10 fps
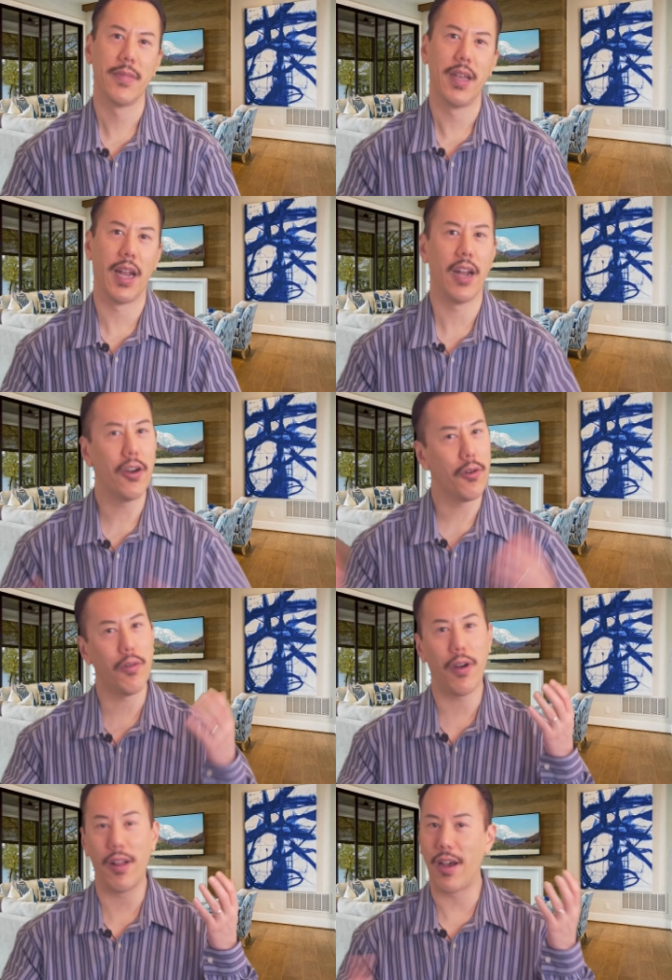And I
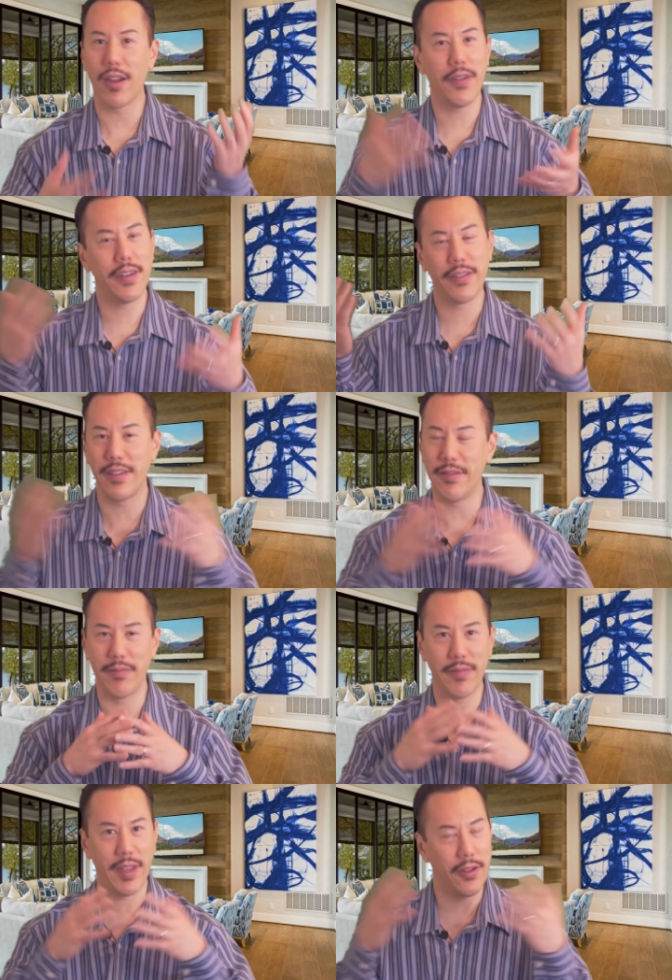know a lot of us,
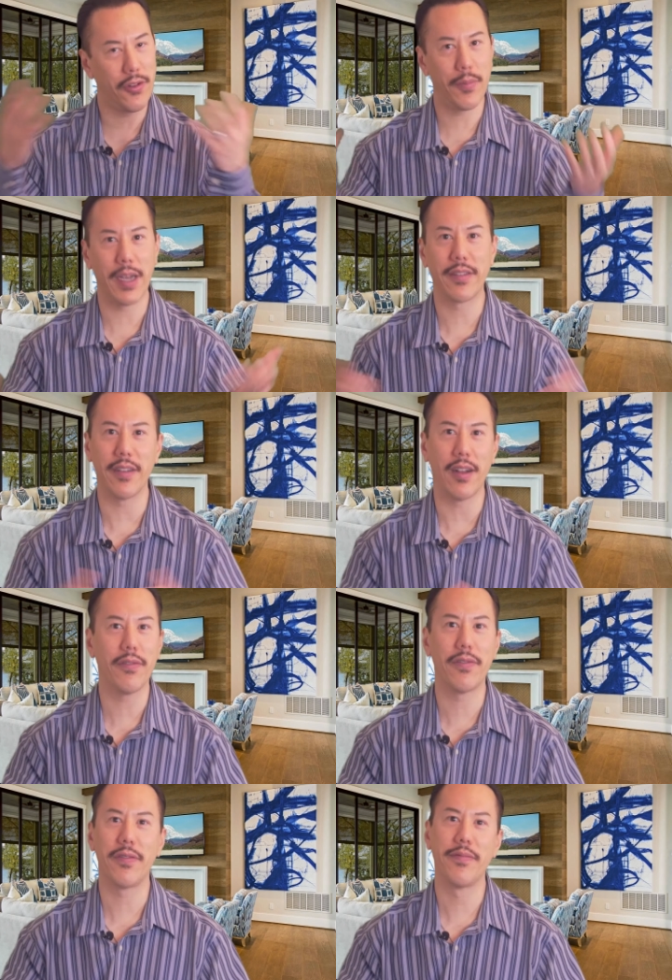and including
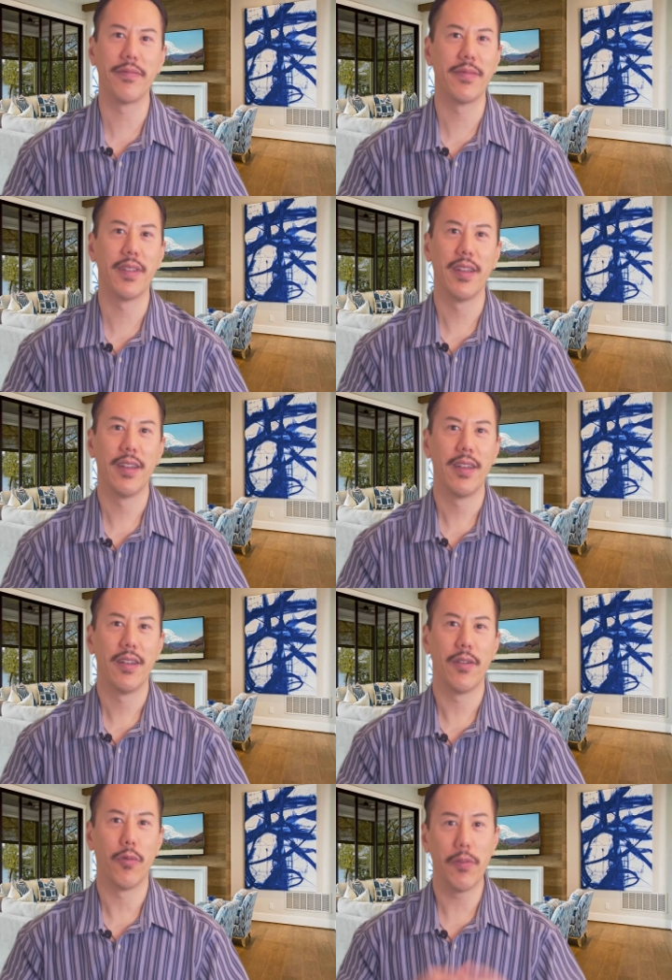myself,
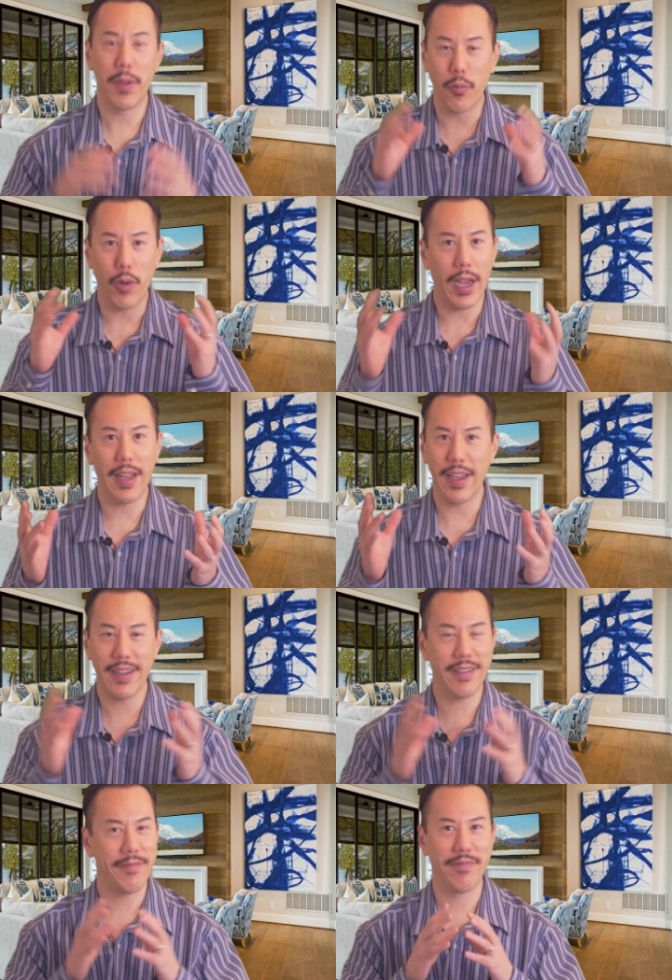we've been
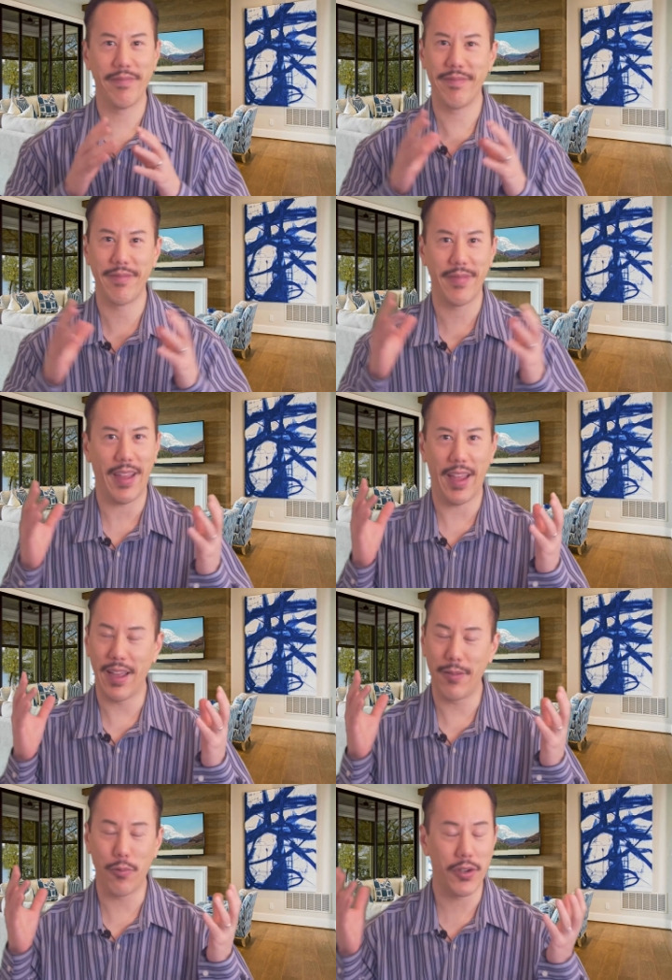waiting
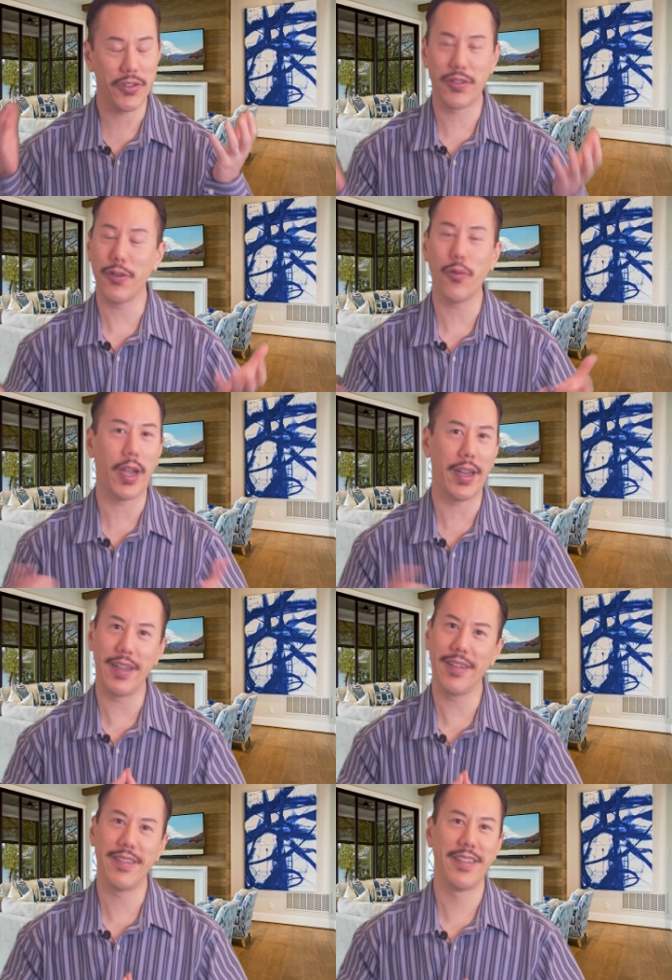and we're still
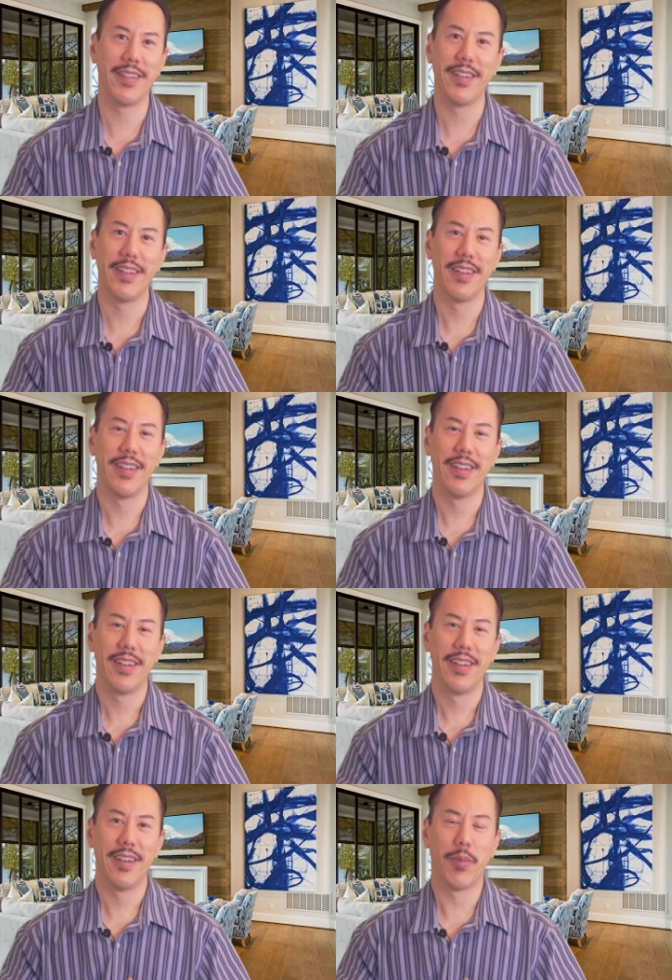waiting.
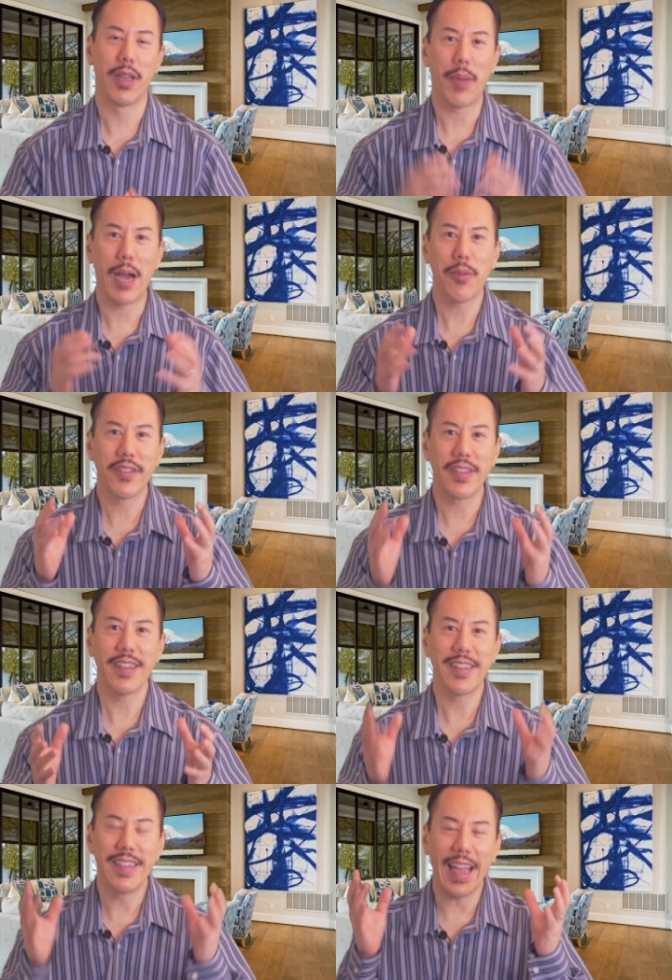But the Bible
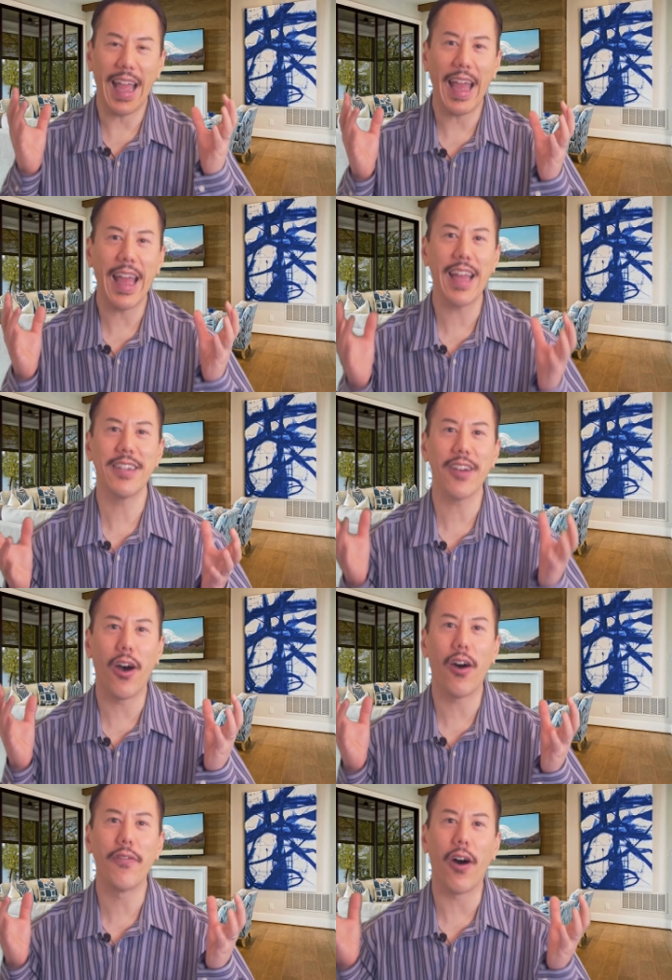says the end of